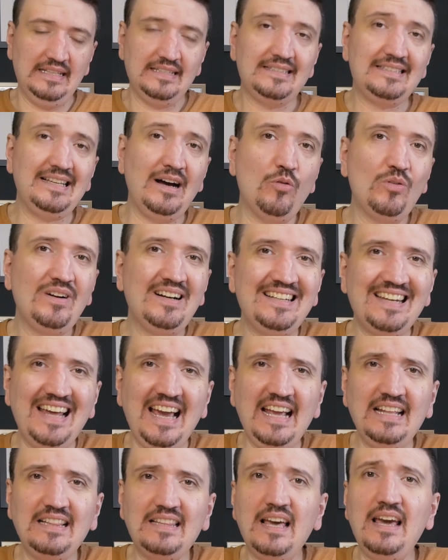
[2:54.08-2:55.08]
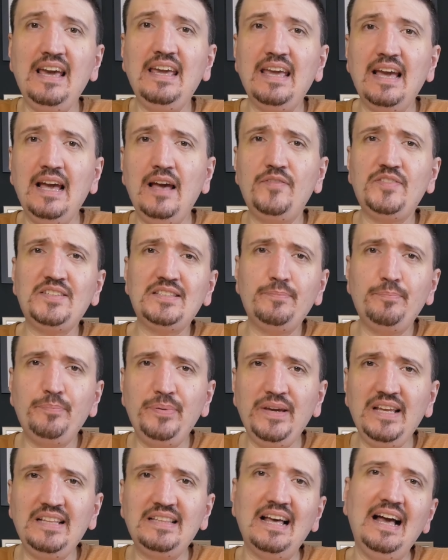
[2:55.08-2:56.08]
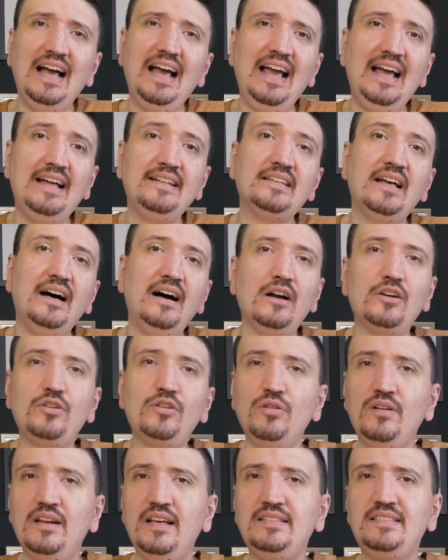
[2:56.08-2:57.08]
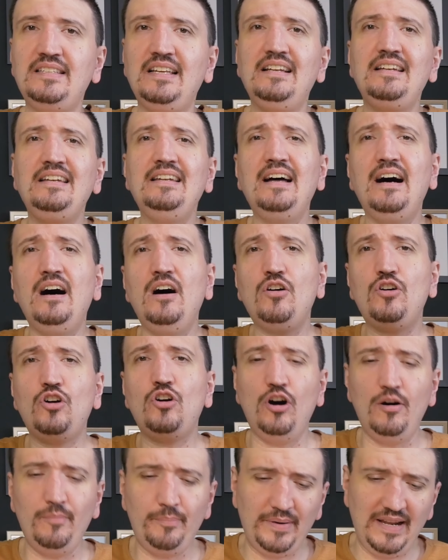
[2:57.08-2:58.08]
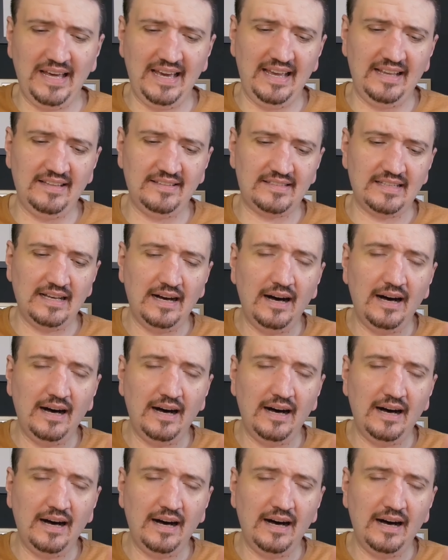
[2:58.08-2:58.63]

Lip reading: So great AF, speed and accuracy, no complaints,